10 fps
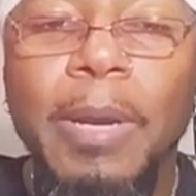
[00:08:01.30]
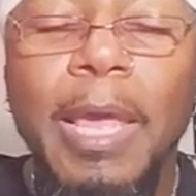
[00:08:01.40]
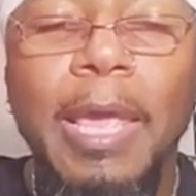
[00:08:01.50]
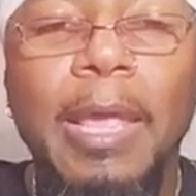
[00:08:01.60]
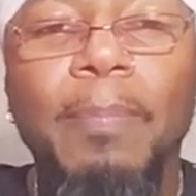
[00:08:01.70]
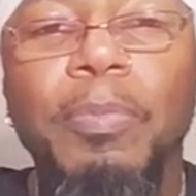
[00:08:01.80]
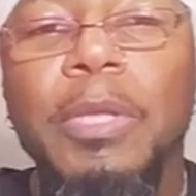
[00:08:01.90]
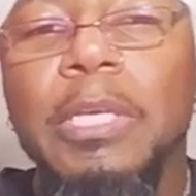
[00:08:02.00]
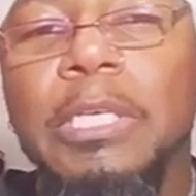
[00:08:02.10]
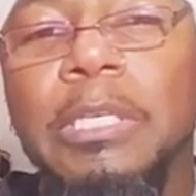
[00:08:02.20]
play
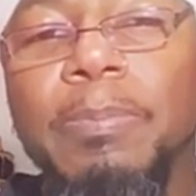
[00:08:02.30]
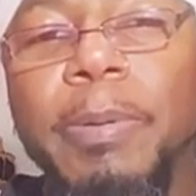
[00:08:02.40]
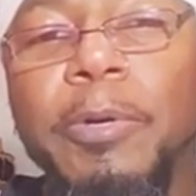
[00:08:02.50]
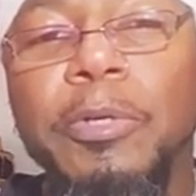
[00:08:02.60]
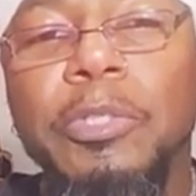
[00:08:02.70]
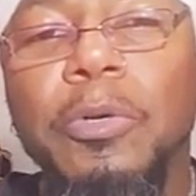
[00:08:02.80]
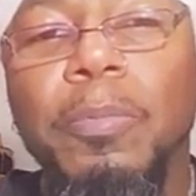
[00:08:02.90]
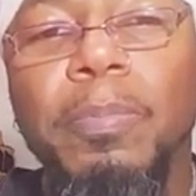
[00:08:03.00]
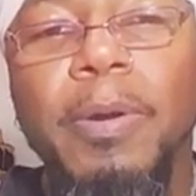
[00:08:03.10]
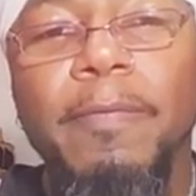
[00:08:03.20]

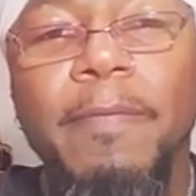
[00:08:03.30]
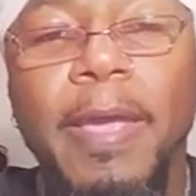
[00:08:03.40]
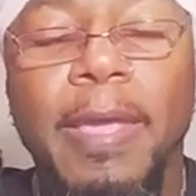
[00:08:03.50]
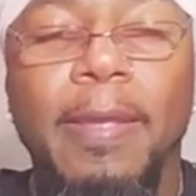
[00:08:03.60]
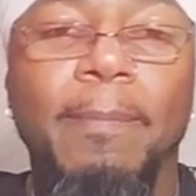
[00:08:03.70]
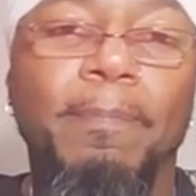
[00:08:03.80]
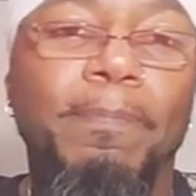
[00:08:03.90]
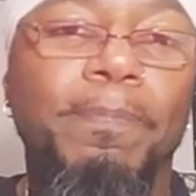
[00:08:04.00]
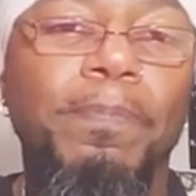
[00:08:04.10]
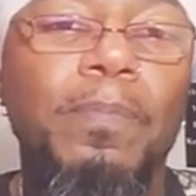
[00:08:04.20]
spiritual buffet
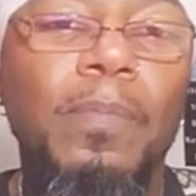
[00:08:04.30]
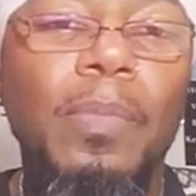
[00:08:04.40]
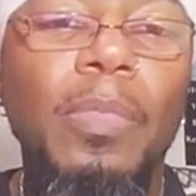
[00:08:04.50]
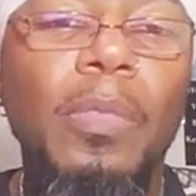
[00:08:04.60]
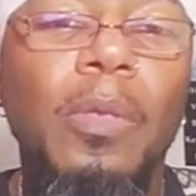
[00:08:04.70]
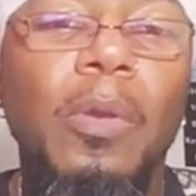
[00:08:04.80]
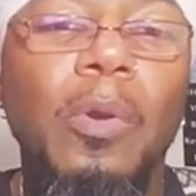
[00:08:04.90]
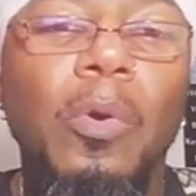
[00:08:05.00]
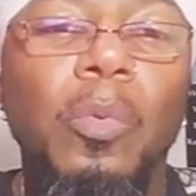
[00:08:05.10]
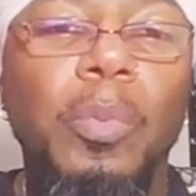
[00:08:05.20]

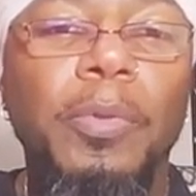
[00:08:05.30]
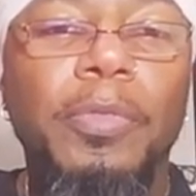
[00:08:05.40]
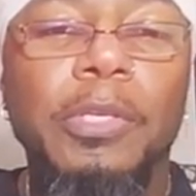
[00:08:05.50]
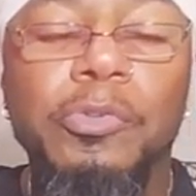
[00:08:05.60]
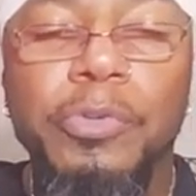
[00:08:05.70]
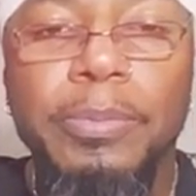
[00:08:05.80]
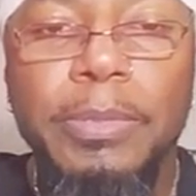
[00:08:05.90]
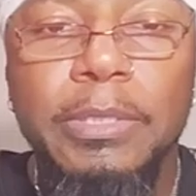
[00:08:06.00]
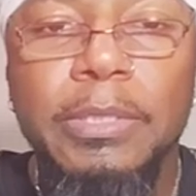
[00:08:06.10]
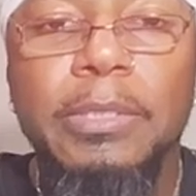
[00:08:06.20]
with the
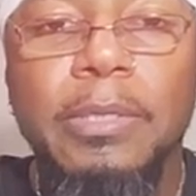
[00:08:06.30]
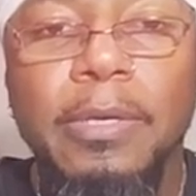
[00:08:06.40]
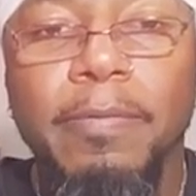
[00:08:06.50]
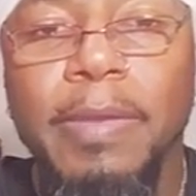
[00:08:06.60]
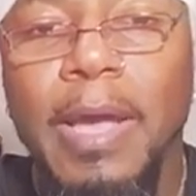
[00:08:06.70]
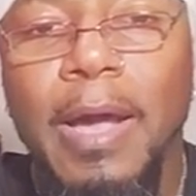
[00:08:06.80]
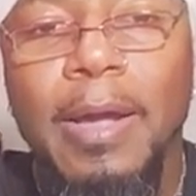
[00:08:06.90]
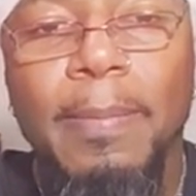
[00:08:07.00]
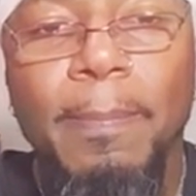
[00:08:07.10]
scriptures of Yah.